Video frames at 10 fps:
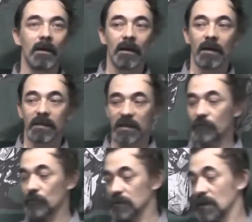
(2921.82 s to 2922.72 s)
militia
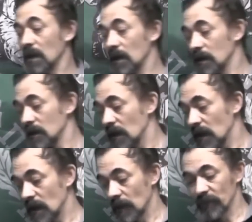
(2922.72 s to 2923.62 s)
already know what's
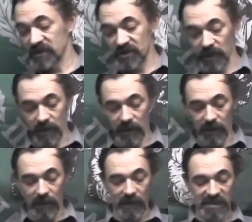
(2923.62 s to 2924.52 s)
happening, and they are
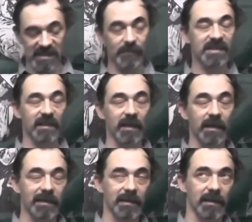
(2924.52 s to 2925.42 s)
already there.
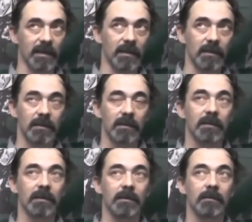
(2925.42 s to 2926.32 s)

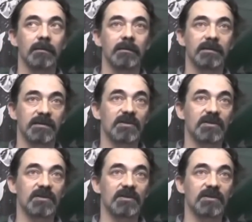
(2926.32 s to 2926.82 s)
So